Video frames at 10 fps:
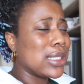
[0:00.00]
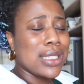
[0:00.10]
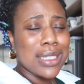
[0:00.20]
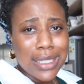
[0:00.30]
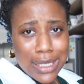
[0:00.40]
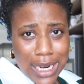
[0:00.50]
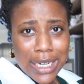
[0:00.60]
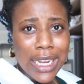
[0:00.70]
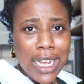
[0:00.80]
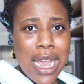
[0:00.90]

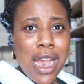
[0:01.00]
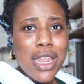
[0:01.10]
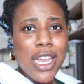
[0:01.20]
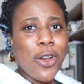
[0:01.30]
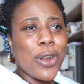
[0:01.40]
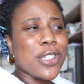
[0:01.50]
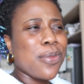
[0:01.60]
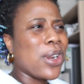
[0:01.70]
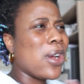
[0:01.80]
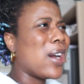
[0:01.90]
stunning. Then going
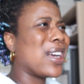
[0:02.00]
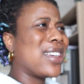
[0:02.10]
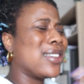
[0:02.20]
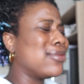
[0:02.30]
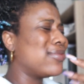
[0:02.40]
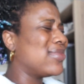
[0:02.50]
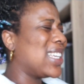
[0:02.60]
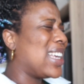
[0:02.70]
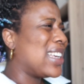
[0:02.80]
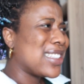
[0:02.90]
to Monarch,
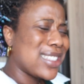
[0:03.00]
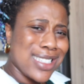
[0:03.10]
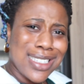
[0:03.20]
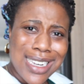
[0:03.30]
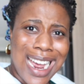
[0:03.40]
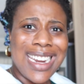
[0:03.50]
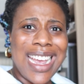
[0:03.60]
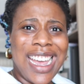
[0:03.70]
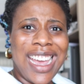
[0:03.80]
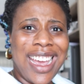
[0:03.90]

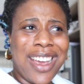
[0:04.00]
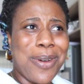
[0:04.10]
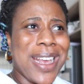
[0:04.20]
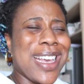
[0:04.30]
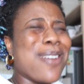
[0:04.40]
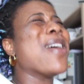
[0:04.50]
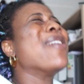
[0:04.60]
stunning. Waking up,